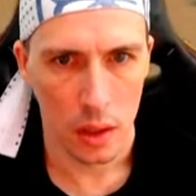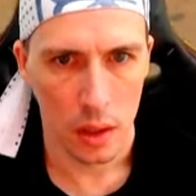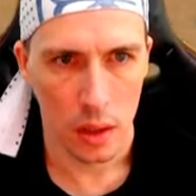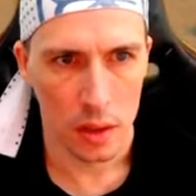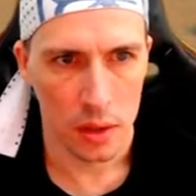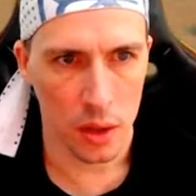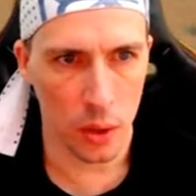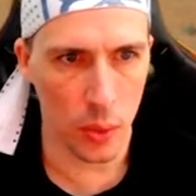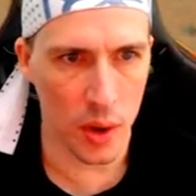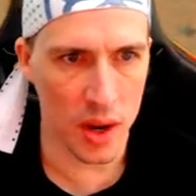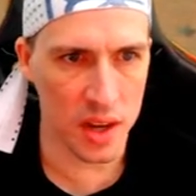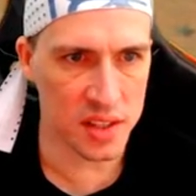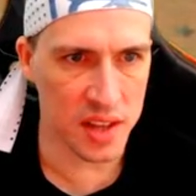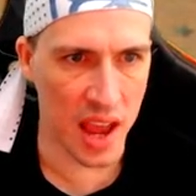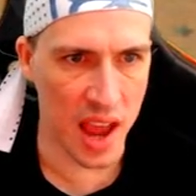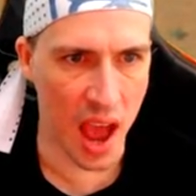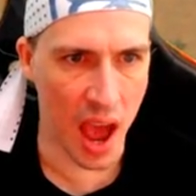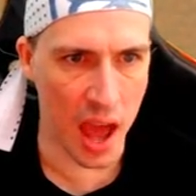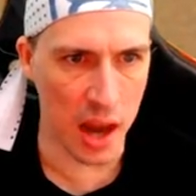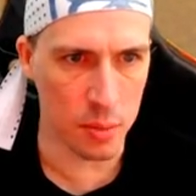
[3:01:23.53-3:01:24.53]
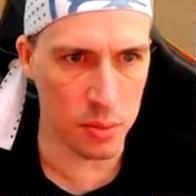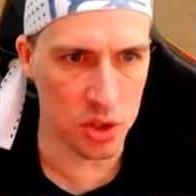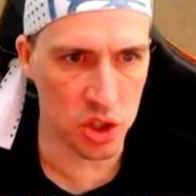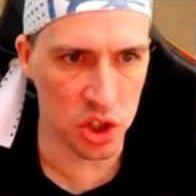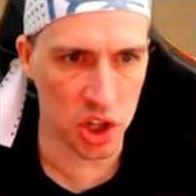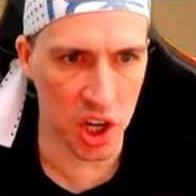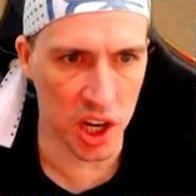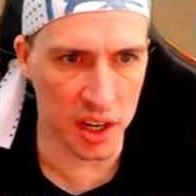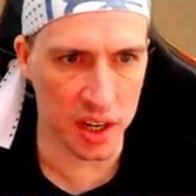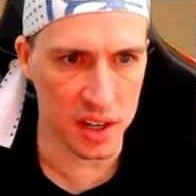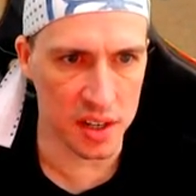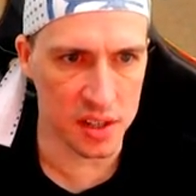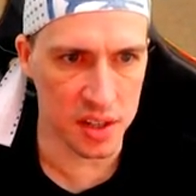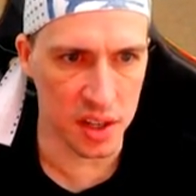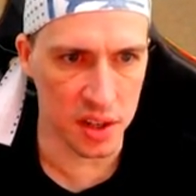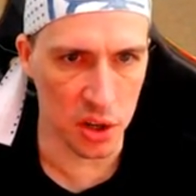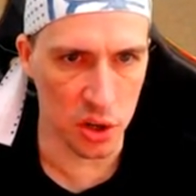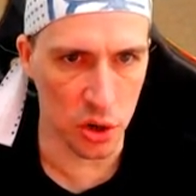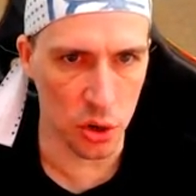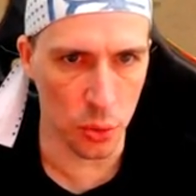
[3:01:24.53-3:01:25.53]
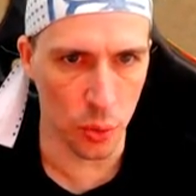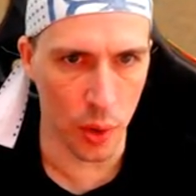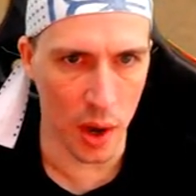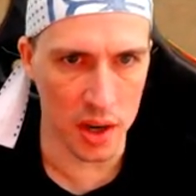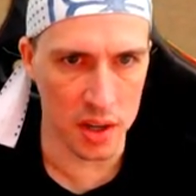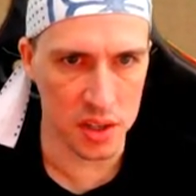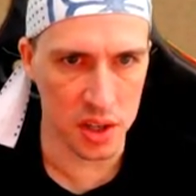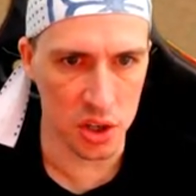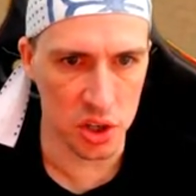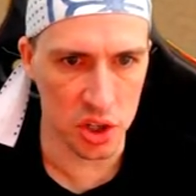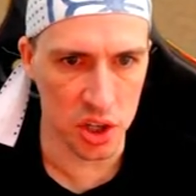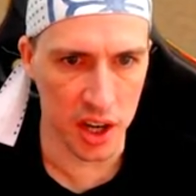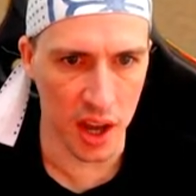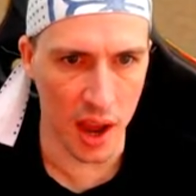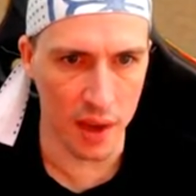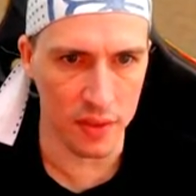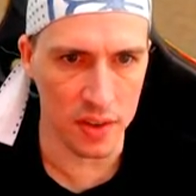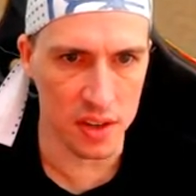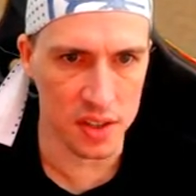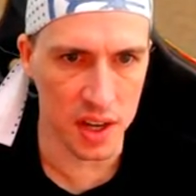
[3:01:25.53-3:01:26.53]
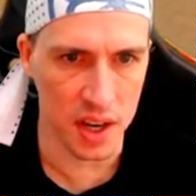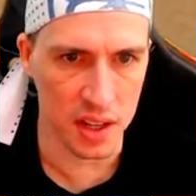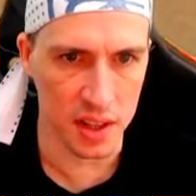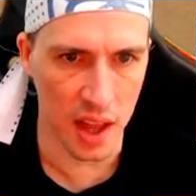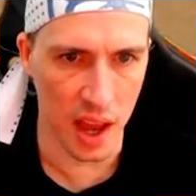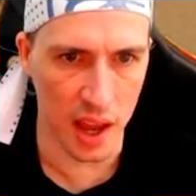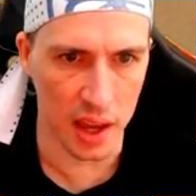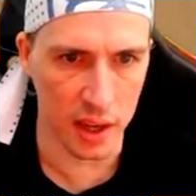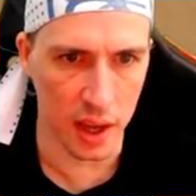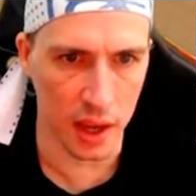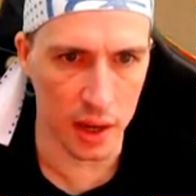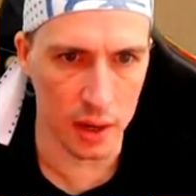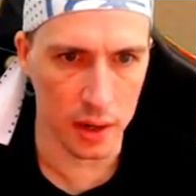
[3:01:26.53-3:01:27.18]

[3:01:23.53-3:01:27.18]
The Wednesday Addams chick is in the new one, isn't she? I haven't seen that yet.